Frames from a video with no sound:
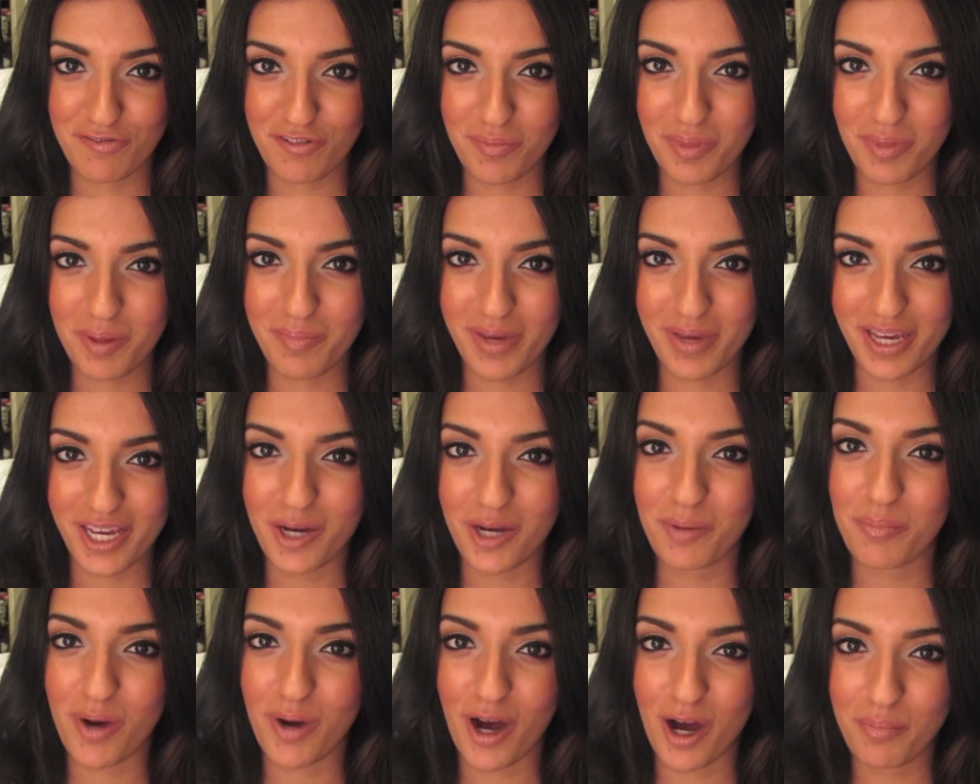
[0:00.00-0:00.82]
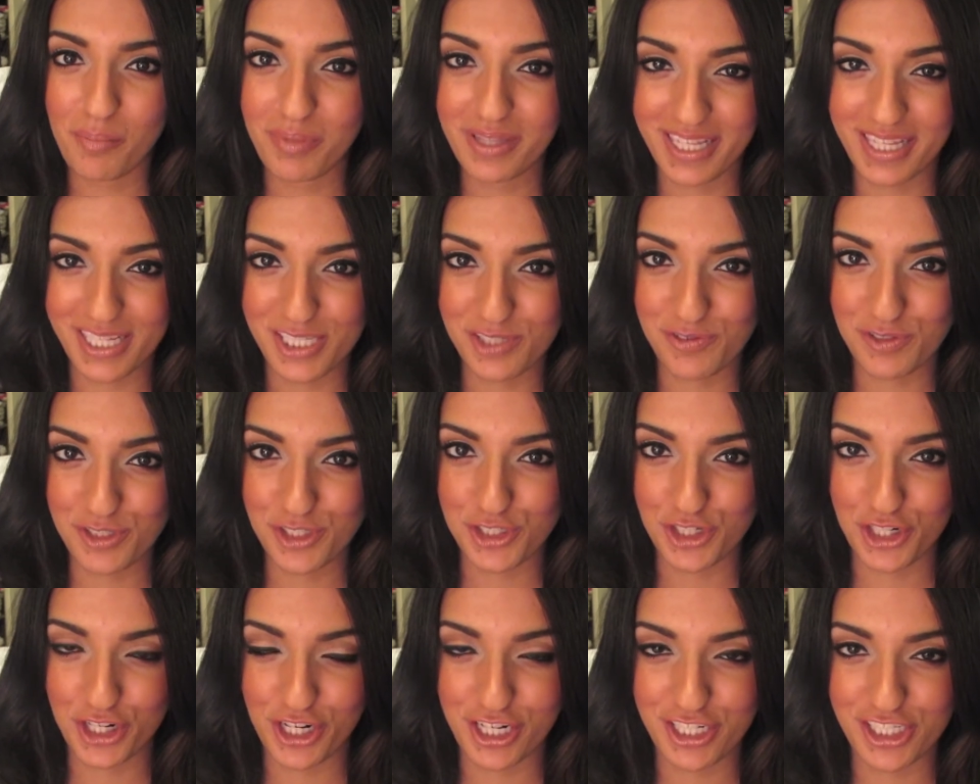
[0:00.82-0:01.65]
from the Makeup Mob. Thanks for
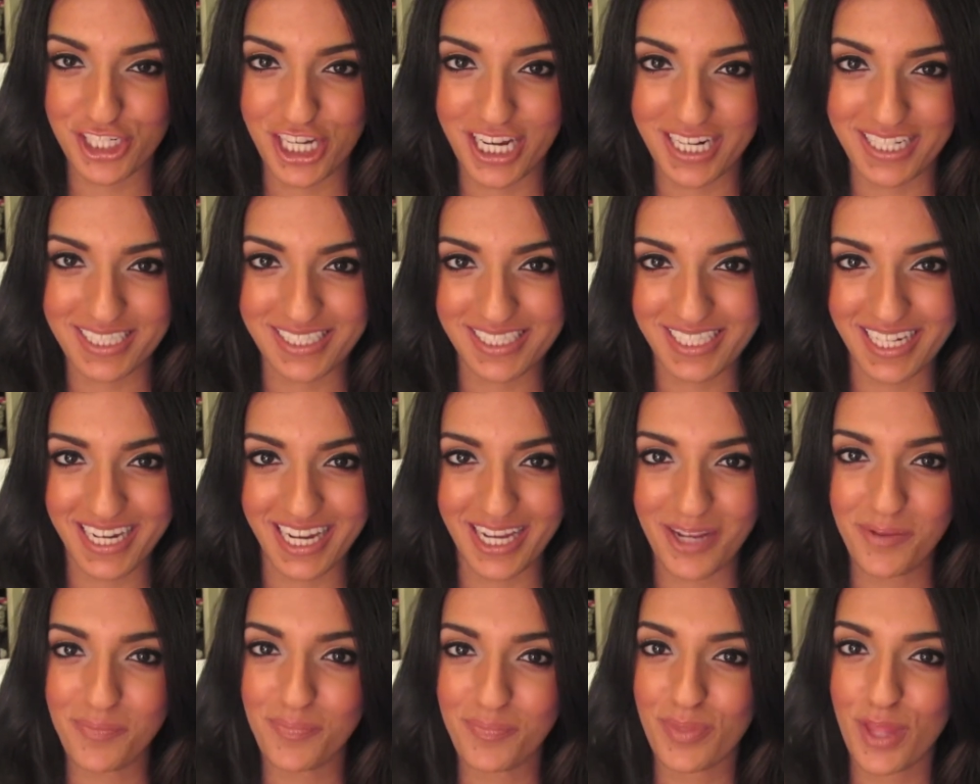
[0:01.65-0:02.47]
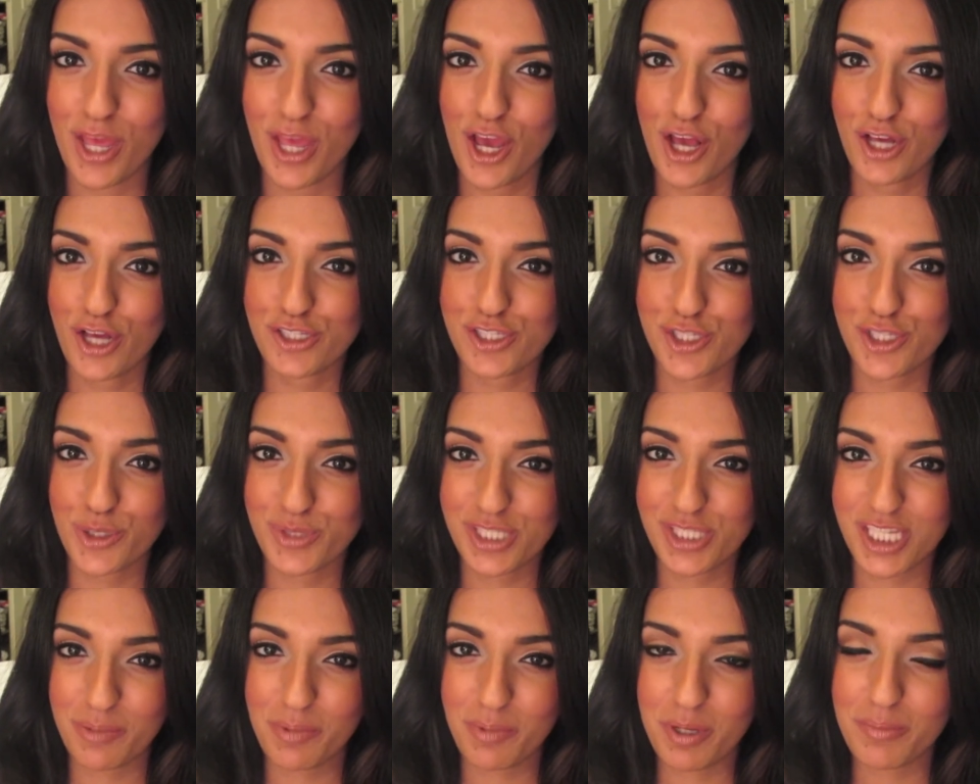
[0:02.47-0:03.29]
joining our channel today. So
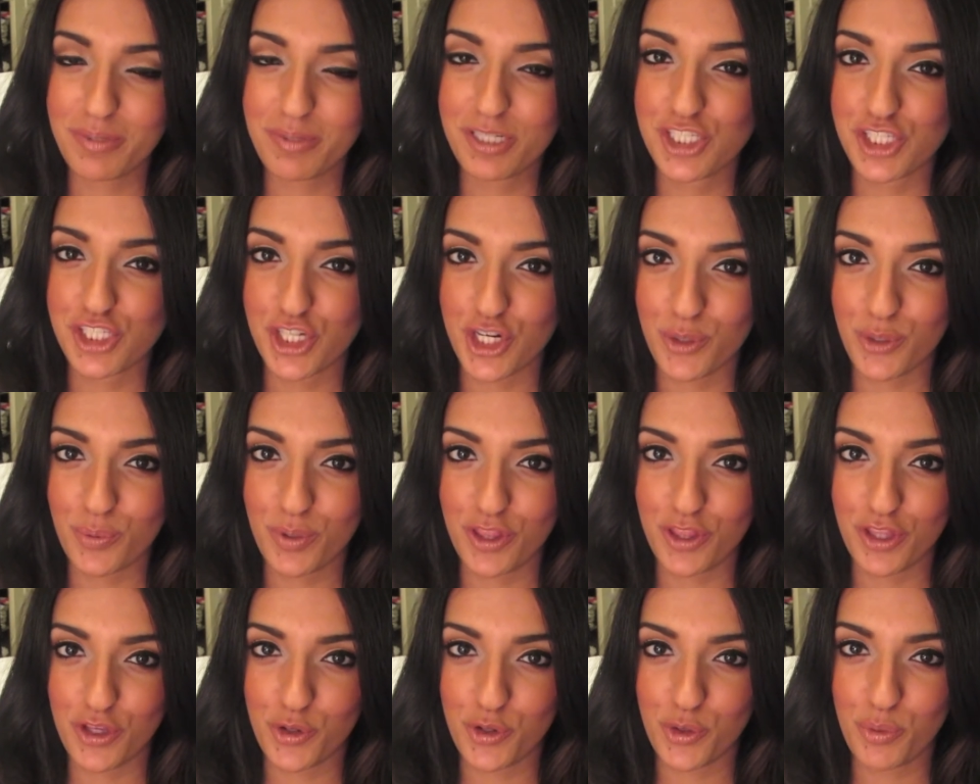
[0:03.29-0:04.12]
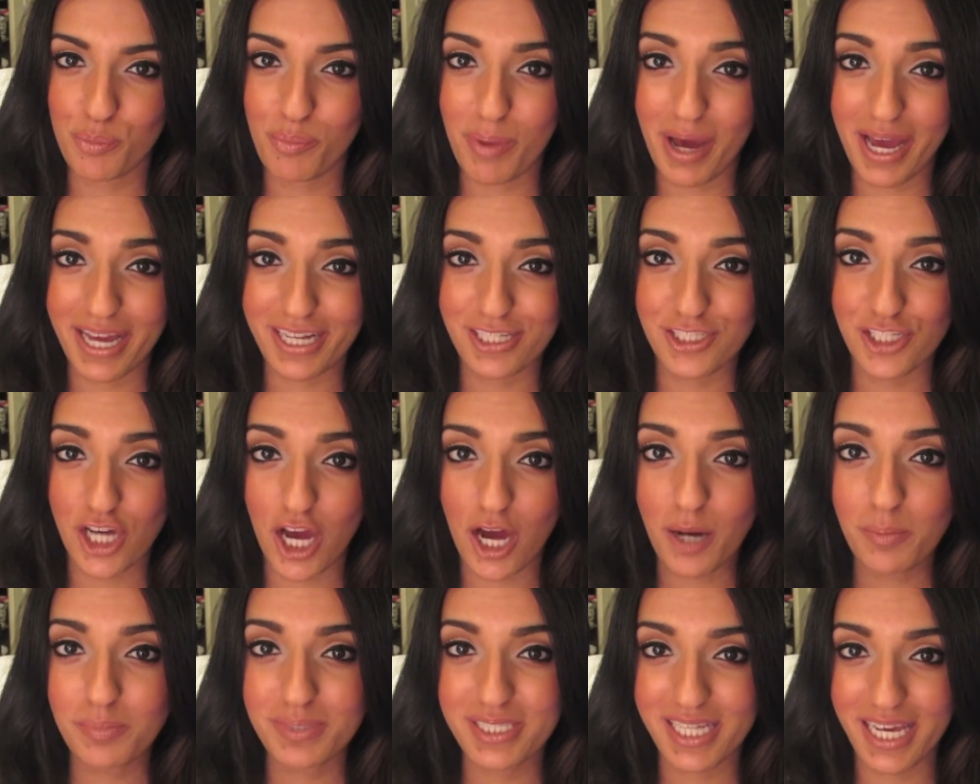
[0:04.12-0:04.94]
today I'm going to be sharing with you my
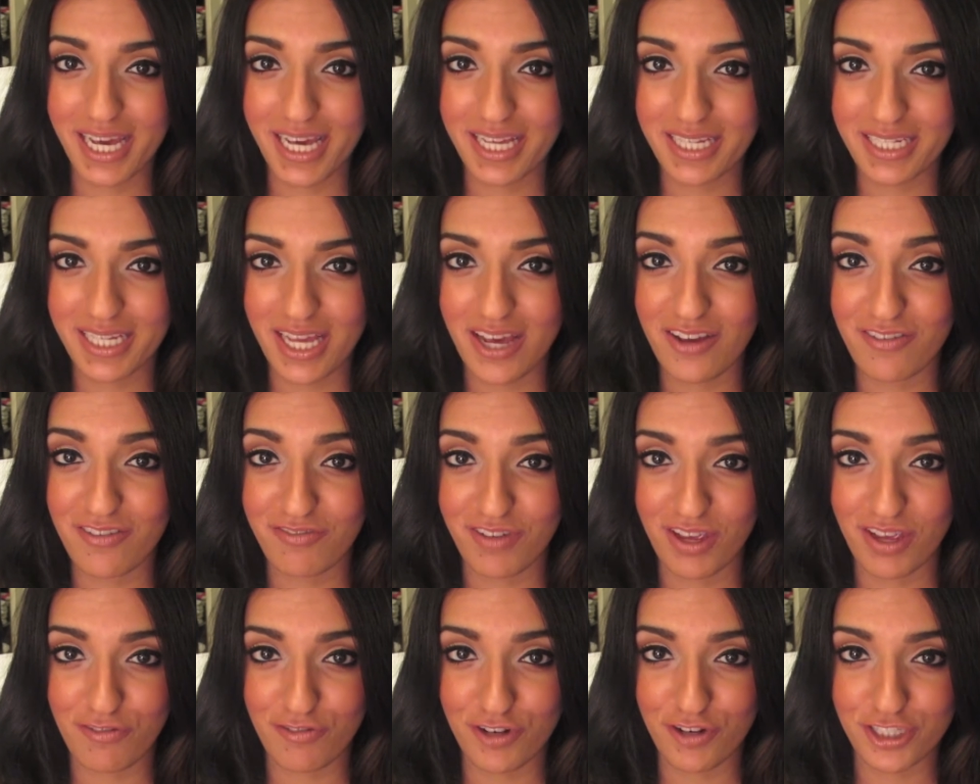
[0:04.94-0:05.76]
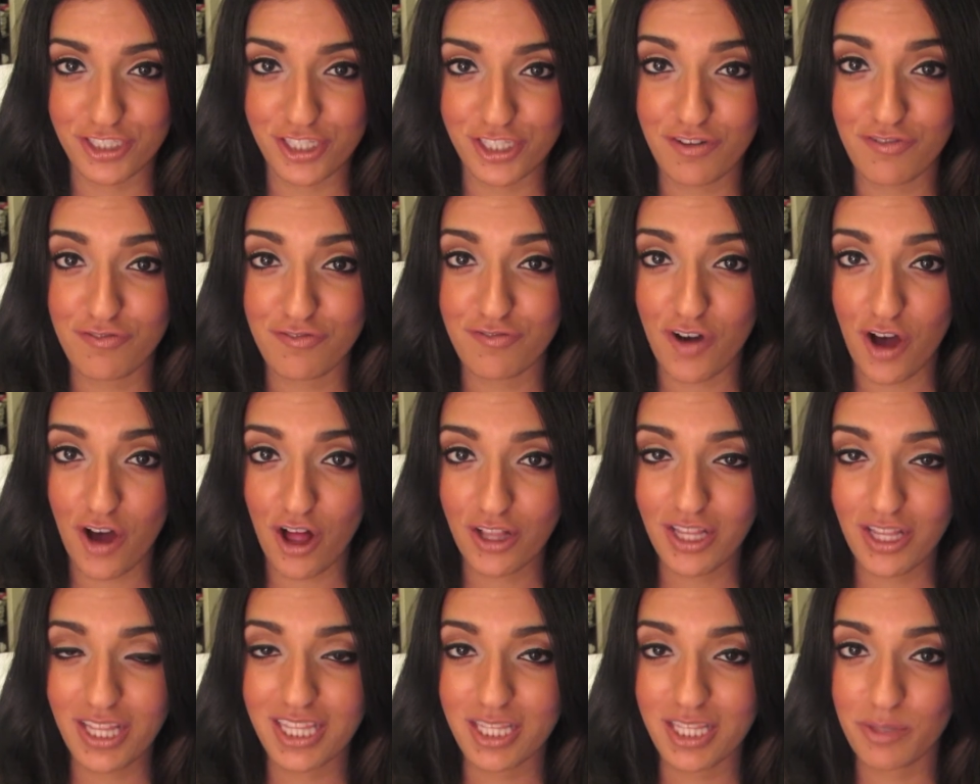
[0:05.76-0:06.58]
top 10 favorite
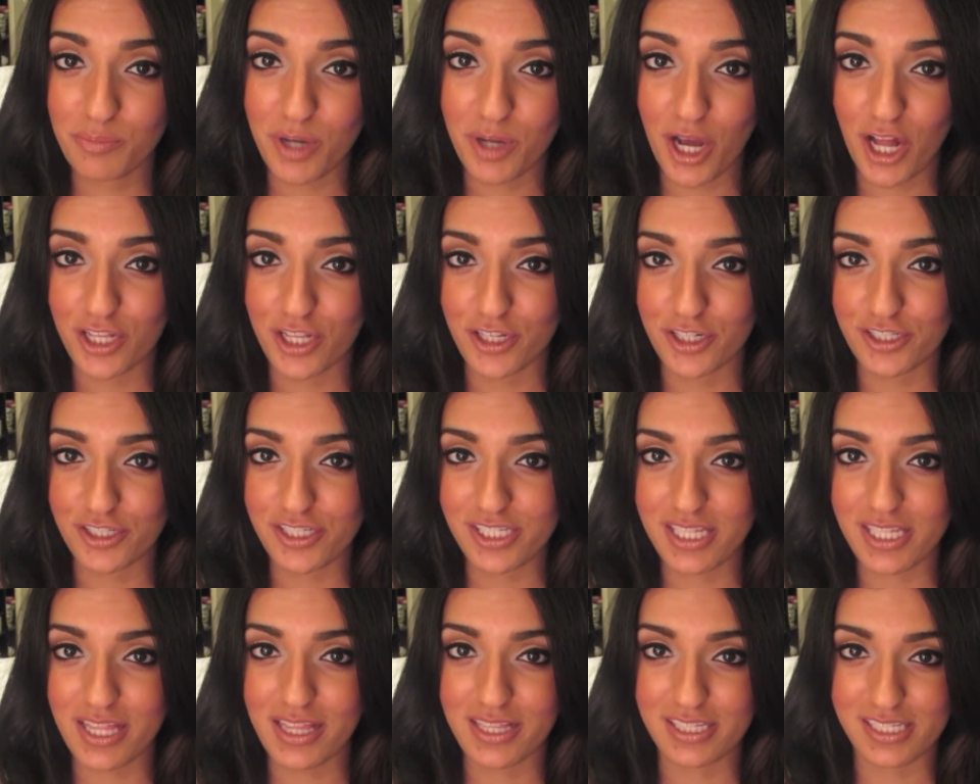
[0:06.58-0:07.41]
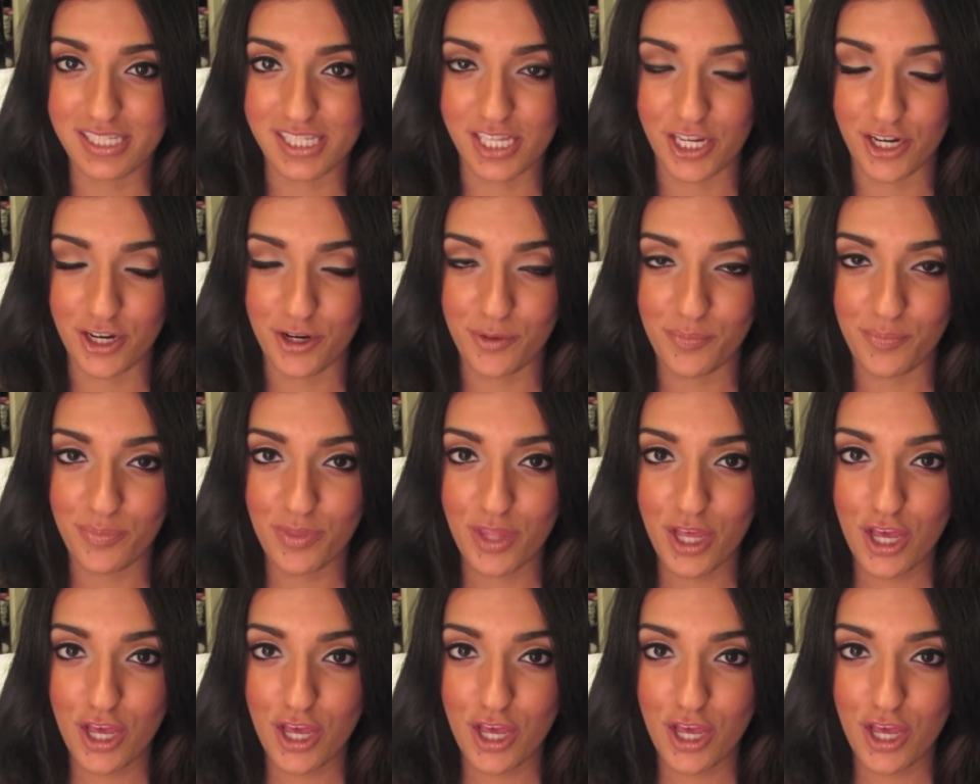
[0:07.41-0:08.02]
fall lip colors this year.